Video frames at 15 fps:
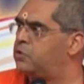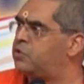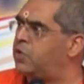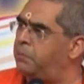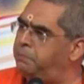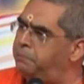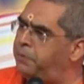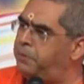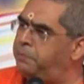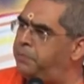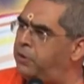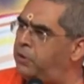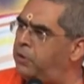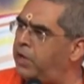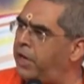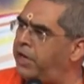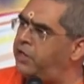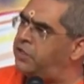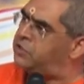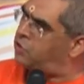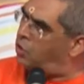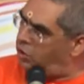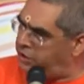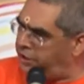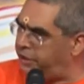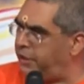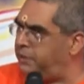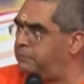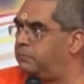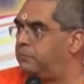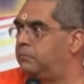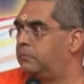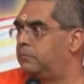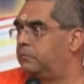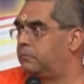Some people, night is all the time.